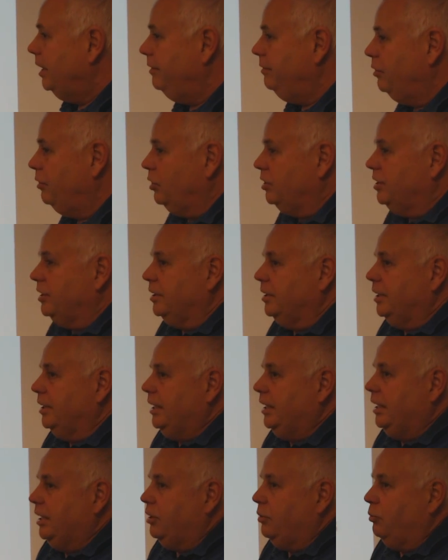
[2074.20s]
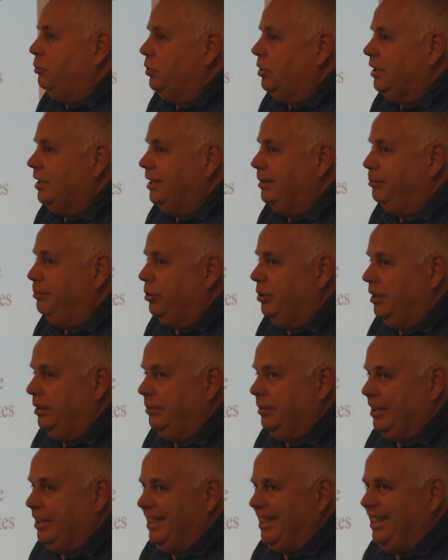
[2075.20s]
even though it's
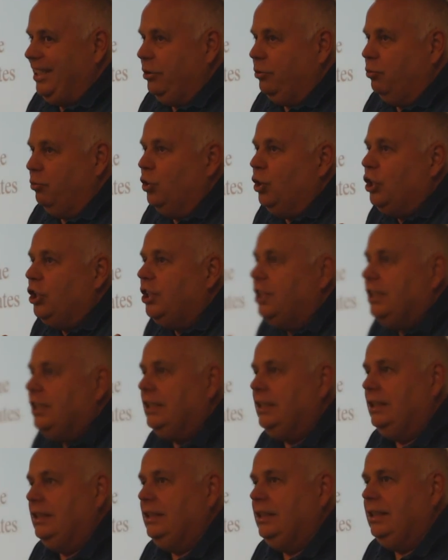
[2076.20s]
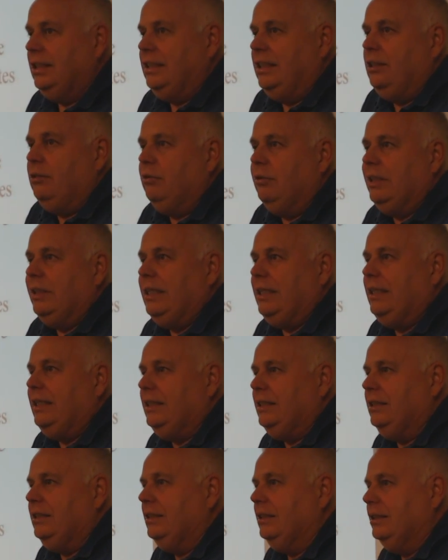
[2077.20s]
equilibrium, it's
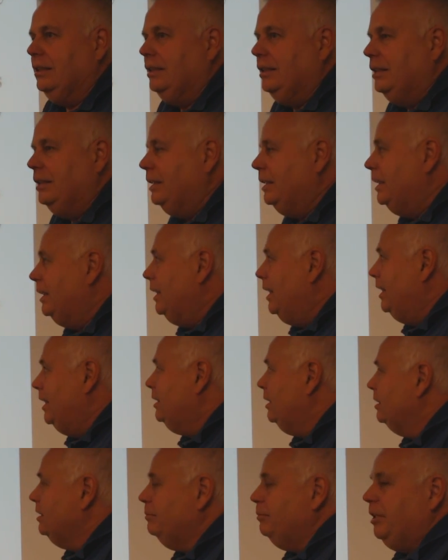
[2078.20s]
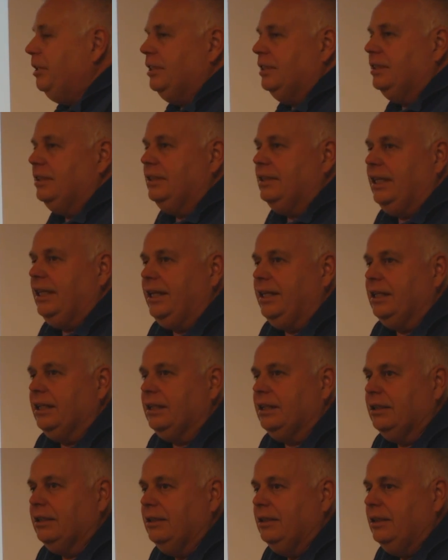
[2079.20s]
equalized, it doesn't mean it's
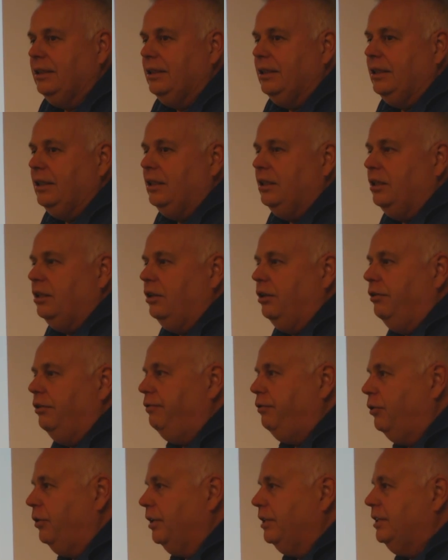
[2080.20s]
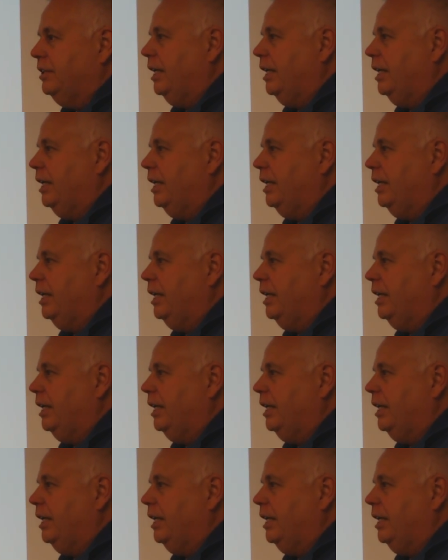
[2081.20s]
static. For